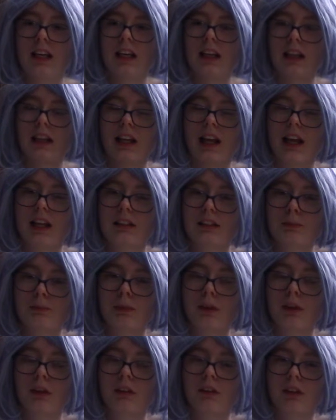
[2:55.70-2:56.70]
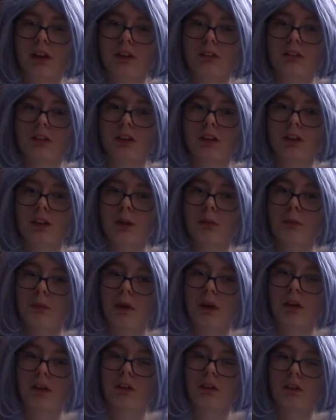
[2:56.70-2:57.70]
last paragraph, third
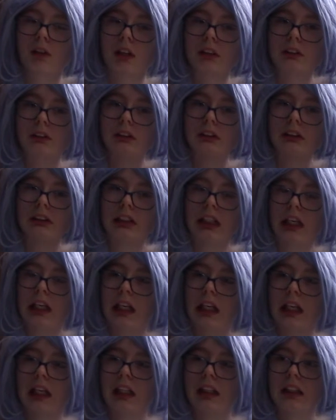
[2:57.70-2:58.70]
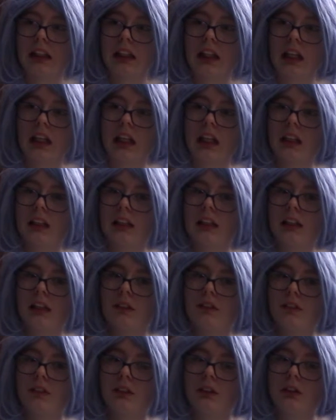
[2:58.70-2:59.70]
paragraph. You kind of can't
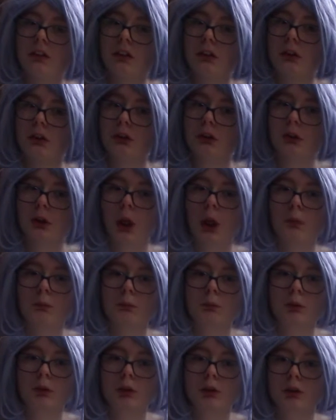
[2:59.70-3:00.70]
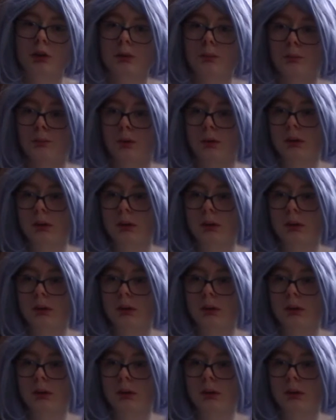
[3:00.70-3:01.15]
even do chapters per